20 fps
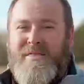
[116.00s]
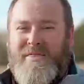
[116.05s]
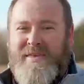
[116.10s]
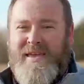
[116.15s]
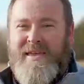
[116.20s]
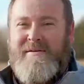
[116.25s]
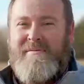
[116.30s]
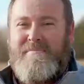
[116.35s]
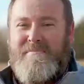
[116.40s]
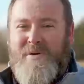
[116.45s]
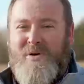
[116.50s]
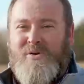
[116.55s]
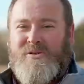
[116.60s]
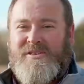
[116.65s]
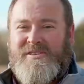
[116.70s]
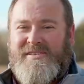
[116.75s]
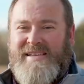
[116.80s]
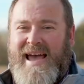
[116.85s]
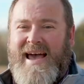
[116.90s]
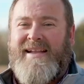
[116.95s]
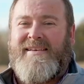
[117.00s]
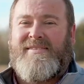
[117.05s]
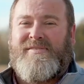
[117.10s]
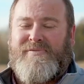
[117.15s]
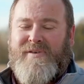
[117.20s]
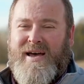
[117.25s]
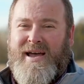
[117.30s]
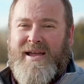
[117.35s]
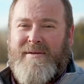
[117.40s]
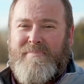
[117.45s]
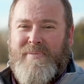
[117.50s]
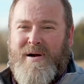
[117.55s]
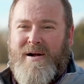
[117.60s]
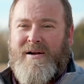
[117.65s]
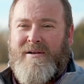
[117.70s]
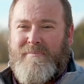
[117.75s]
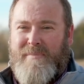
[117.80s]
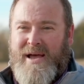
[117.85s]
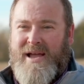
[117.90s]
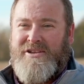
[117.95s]
the most satisfying part
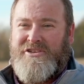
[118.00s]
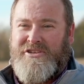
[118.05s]
of my